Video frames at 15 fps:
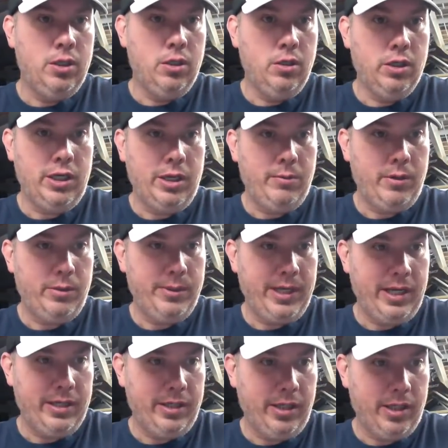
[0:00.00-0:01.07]
Okay, what do we
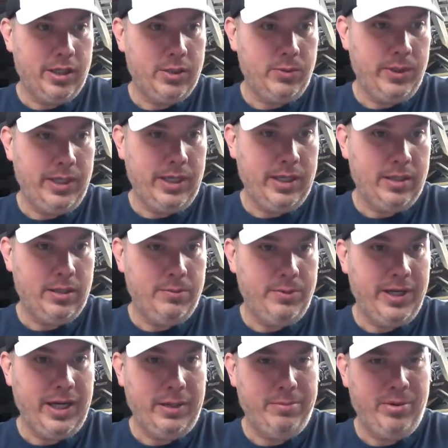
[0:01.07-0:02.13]
got next? We got
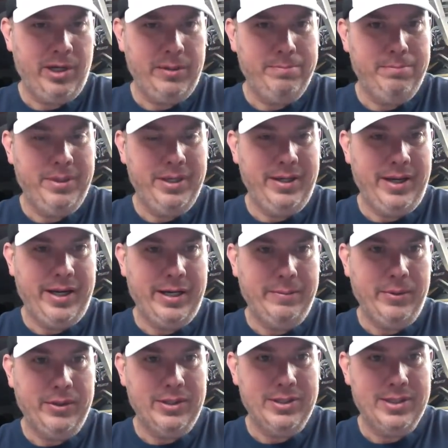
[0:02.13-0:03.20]
a pretty big item
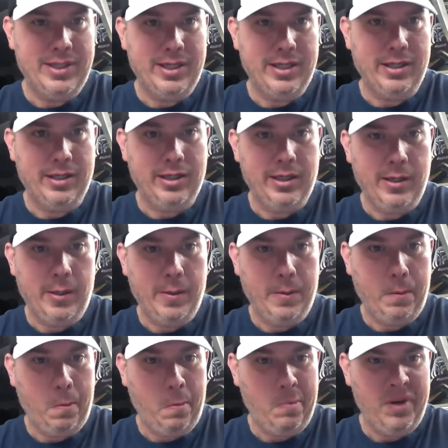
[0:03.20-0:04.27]
on the second account.
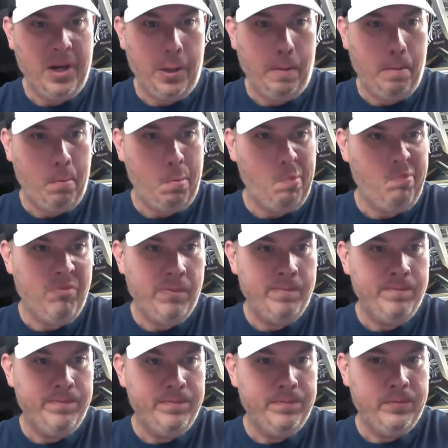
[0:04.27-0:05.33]
Yeah.
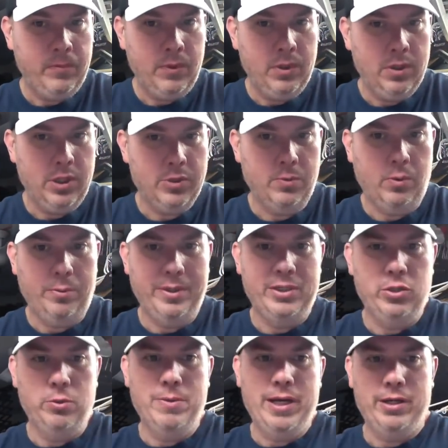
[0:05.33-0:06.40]
This one won't be
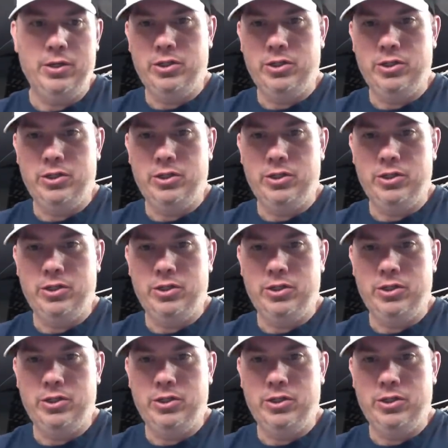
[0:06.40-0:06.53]
too bad to